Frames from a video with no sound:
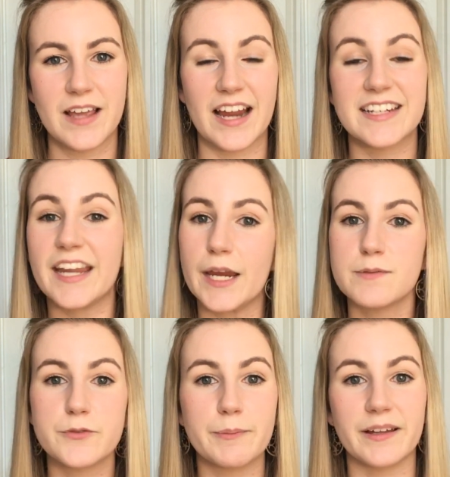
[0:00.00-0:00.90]
And
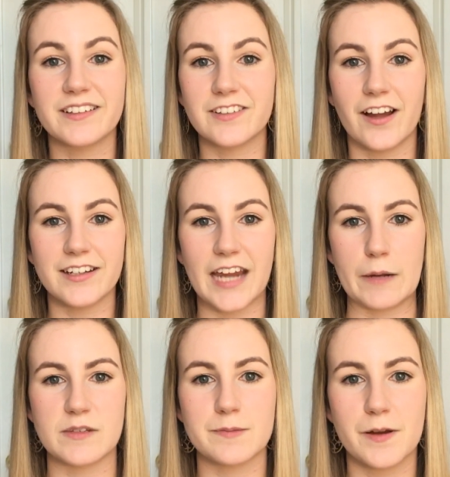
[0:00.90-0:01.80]
games, we played a lot of
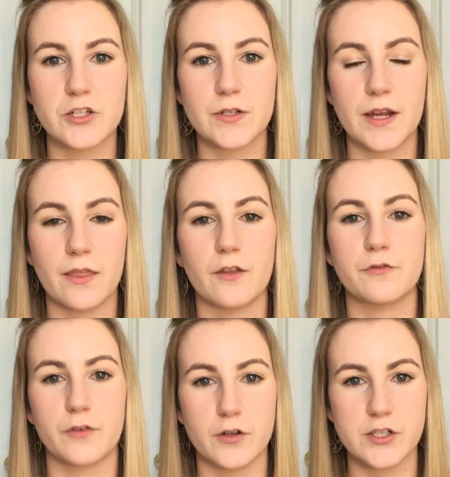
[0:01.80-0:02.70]
games, especially in the
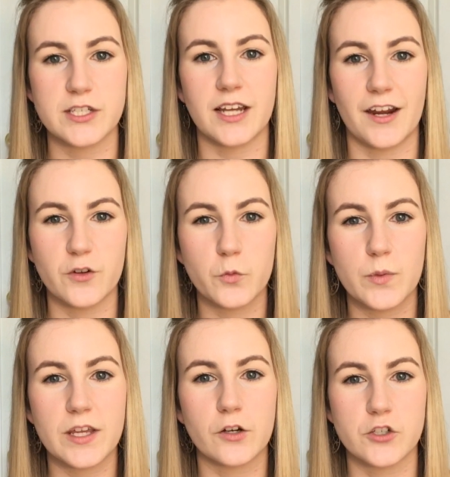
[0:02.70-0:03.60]
first kind of
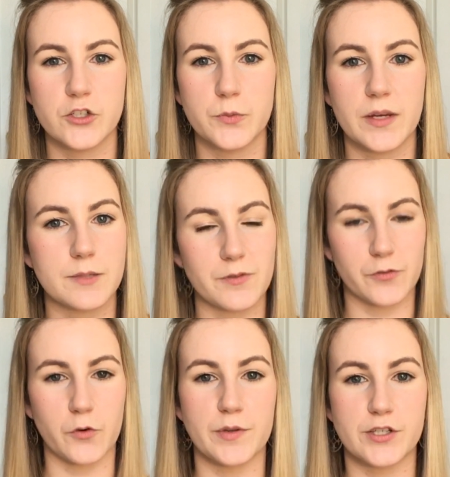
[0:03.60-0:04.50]
week or 2 weeks
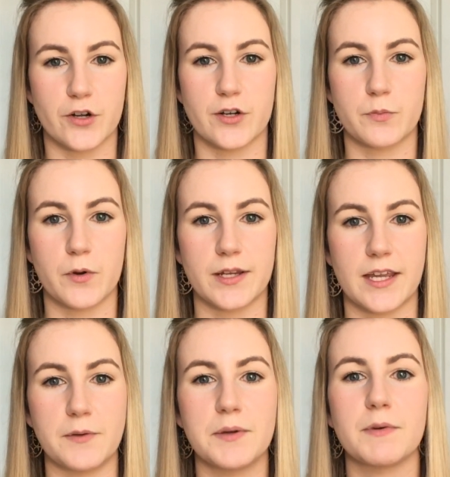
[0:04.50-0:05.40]
before we started
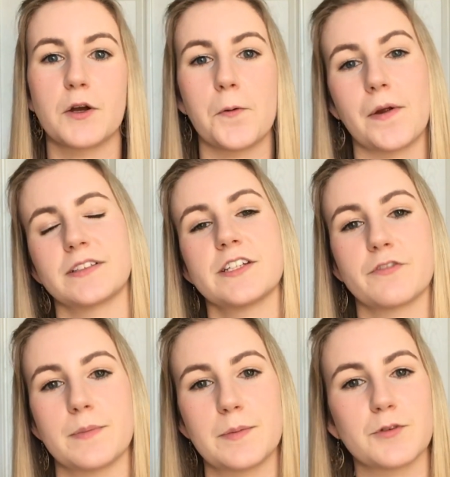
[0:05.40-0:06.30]
working. We would go around to
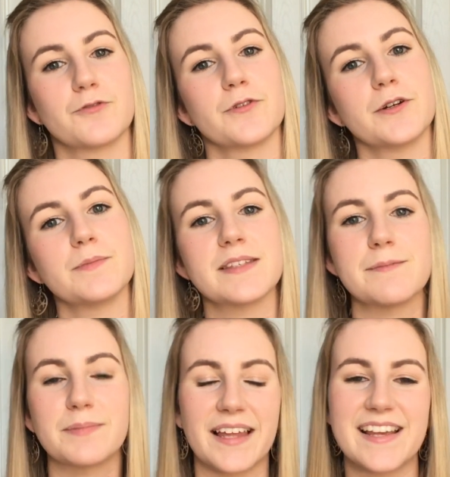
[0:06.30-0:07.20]
different people's rooms
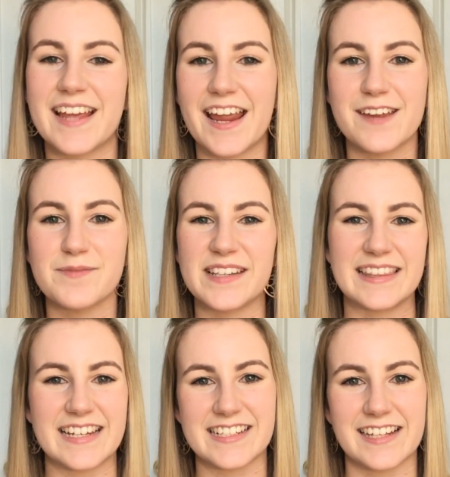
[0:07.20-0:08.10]
and play games
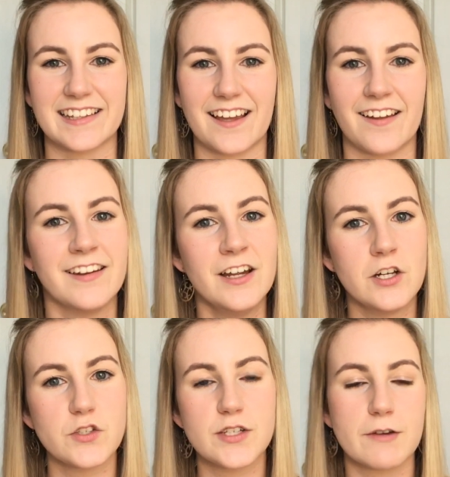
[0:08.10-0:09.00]
and things like that.
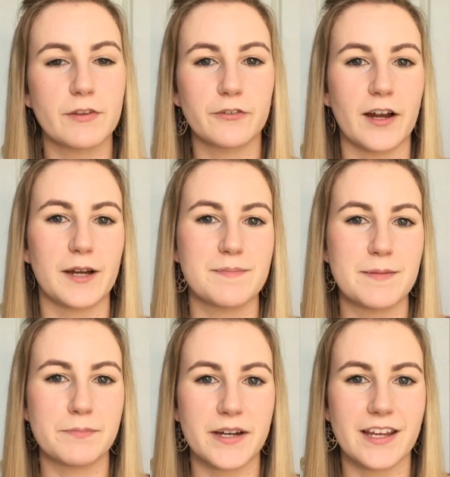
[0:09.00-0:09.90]
So definitely
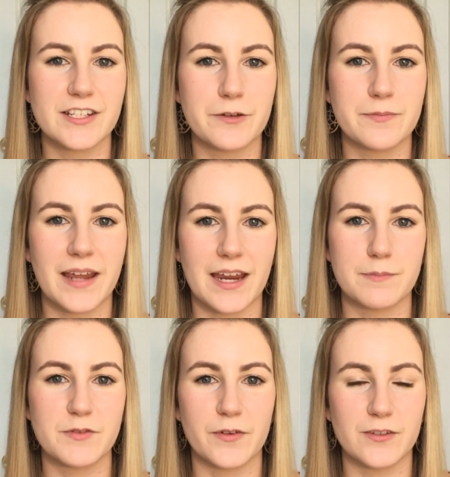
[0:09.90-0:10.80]
recommend bringing some
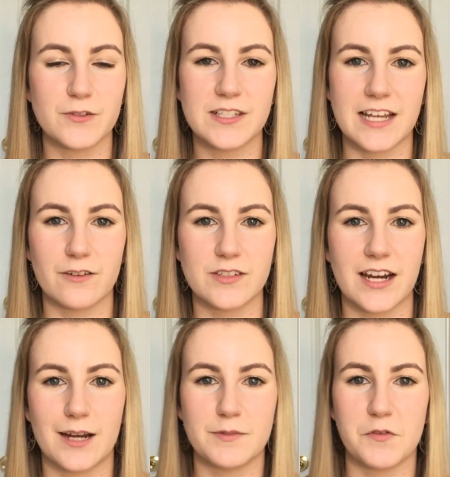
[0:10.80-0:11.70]
games for those
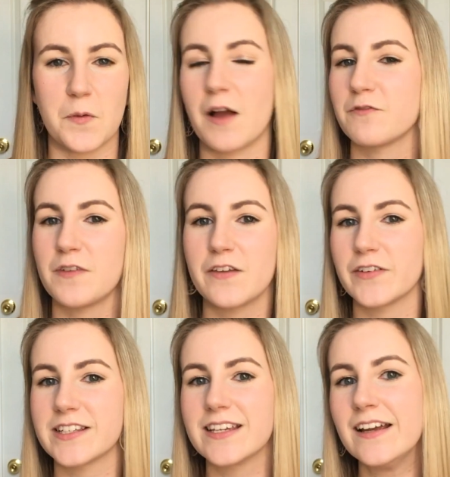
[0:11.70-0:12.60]
downtimes if you have
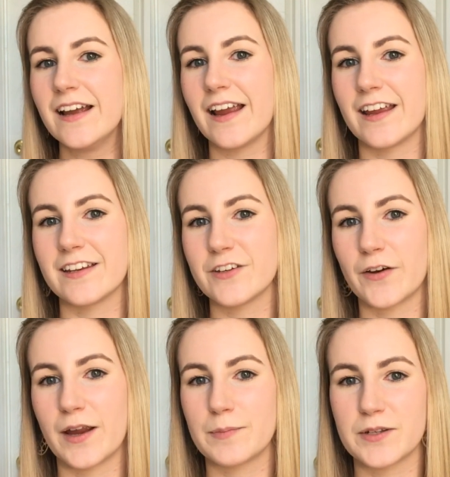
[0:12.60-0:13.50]
favorites and
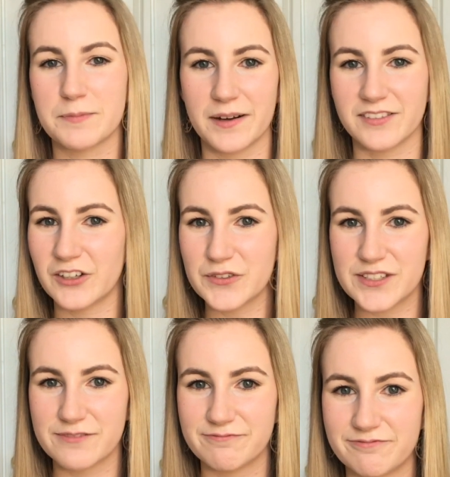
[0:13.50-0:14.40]
you're able to bring
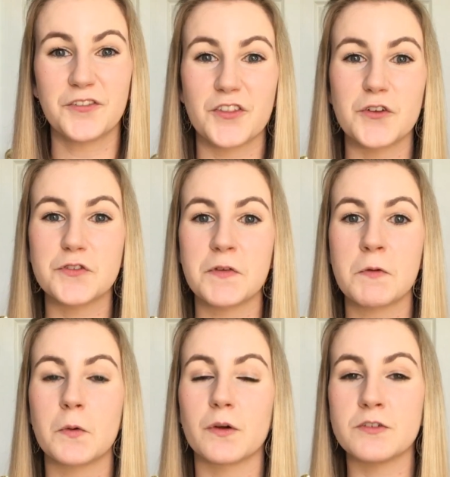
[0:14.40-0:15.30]
those. For those of you
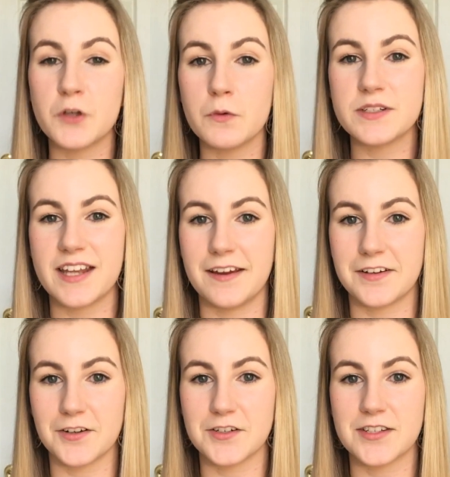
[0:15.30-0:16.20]
who are note
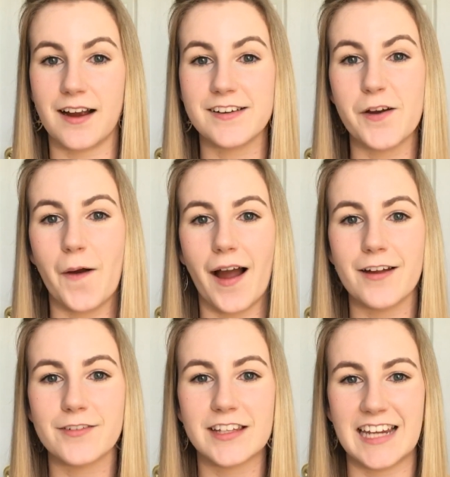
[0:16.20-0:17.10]
takers, I know
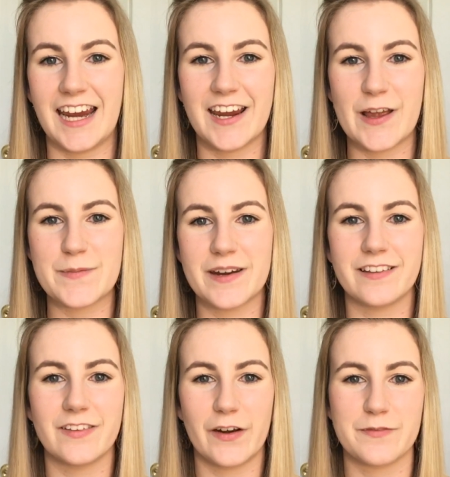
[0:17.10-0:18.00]
I really am, and a
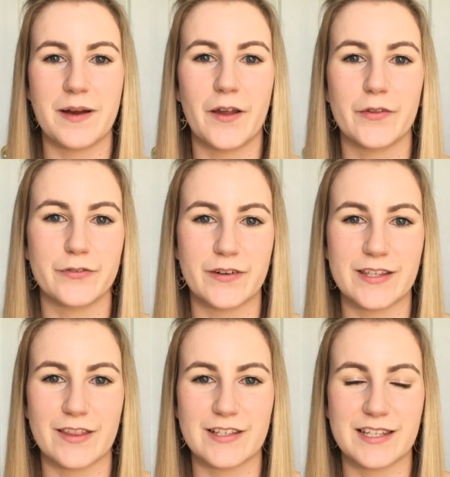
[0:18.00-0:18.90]
lot of my other
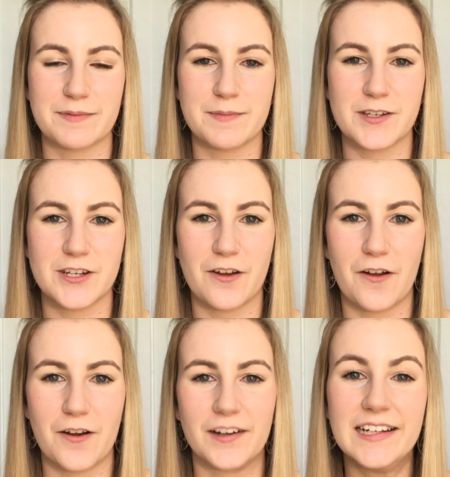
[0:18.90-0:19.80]
friends on the summer mission
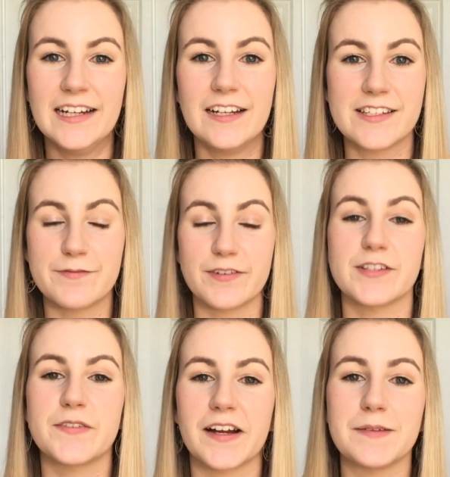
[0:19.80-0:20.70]
are. Some
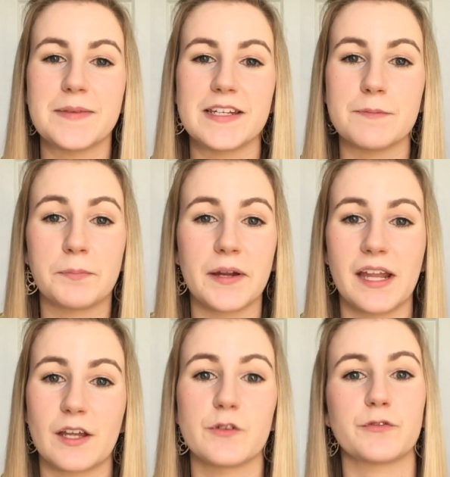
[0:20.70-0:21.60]
friends recommended
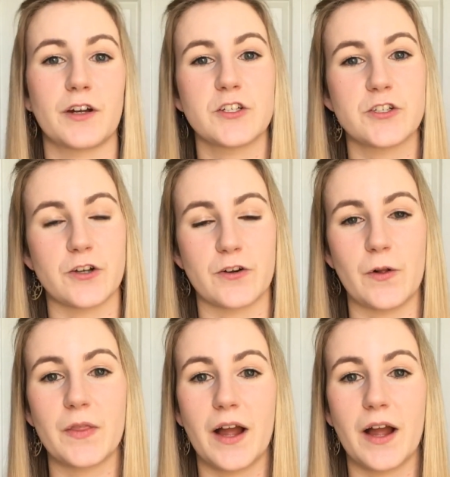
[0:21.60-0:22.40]
bringing a fresh journal.